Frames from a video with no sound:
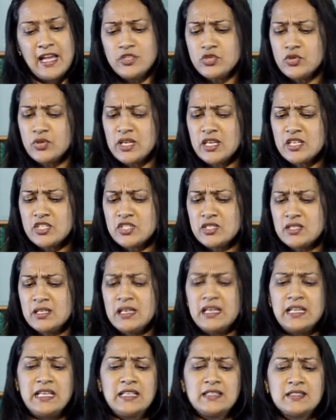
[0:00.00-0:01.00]

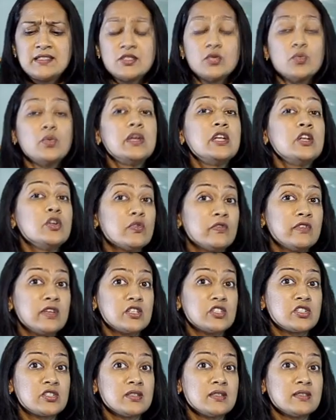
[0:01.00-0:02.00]
Education leads to
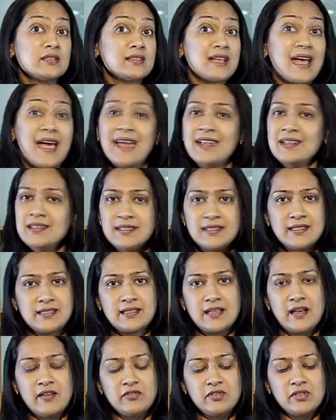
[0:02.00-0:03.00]
innovations and
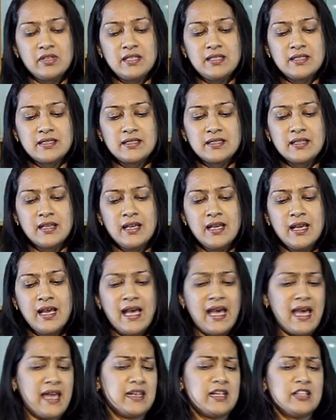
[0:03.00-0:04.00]
discoveries.
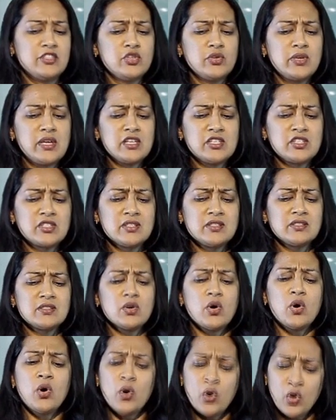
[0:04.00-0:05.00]
And
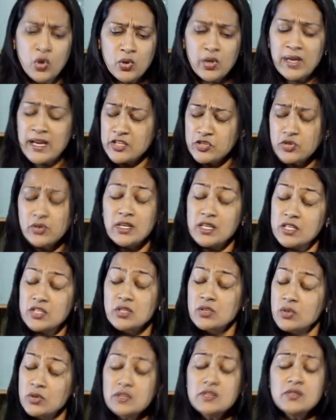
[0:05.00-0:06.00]
education
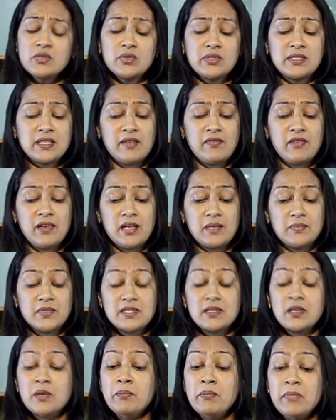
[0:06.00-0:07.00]
also
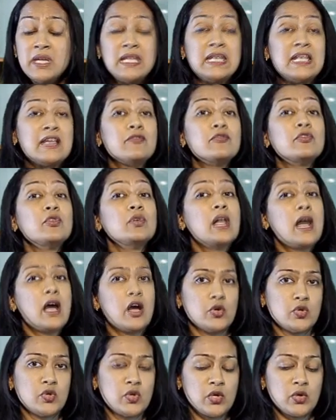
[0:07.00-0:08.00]
develops a meaningful
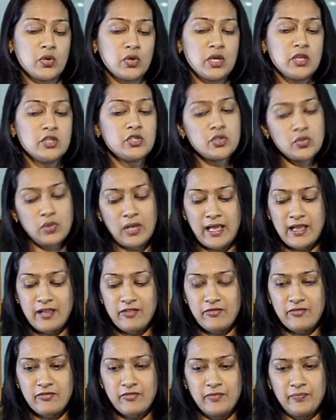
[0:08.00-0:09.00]
outlook to
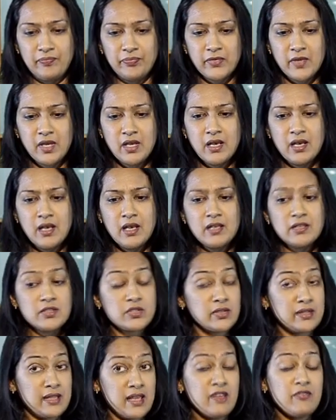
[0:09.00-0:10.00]
life.
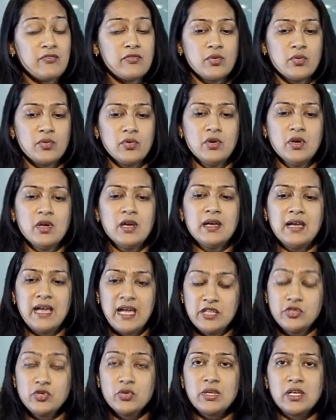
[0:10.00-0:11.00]
So therefore,
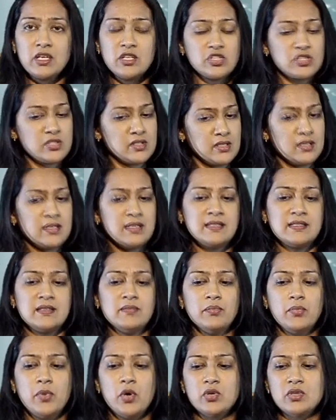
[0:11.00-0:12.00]
education is
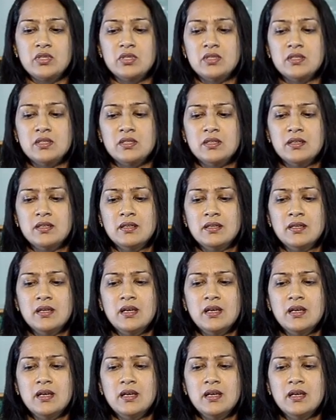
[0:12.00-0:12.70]
important.